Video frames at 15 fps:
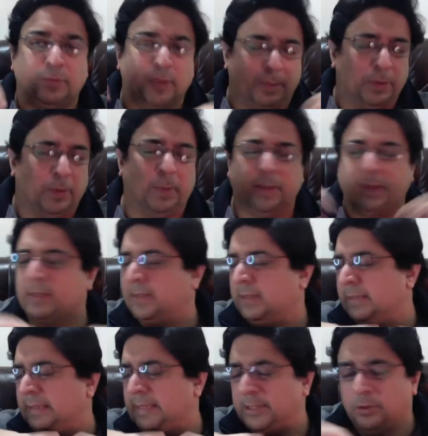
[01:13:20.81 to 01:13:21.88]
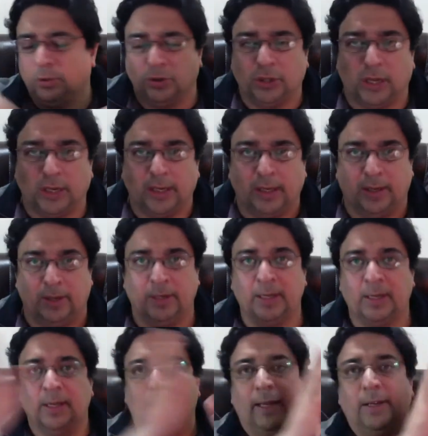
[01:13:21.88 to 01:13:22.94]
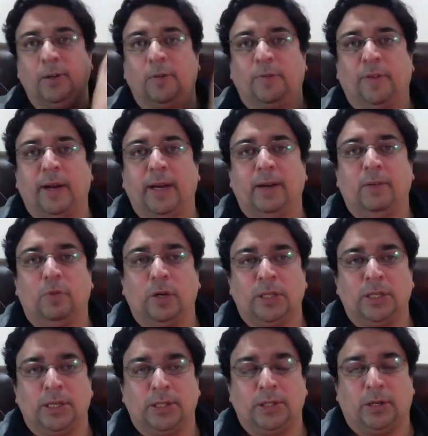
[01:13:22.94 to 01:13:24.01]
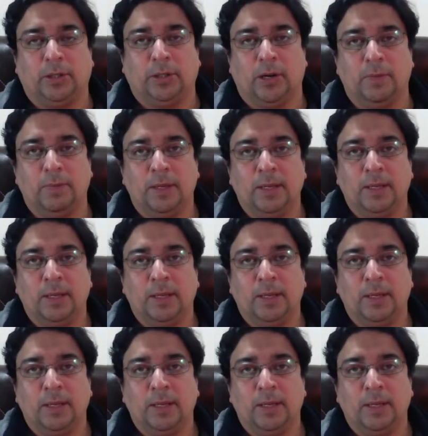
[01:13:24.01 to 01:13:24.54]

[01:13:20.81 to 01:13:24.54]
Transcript: web developers, the list goes on, and you'll find workchest.com.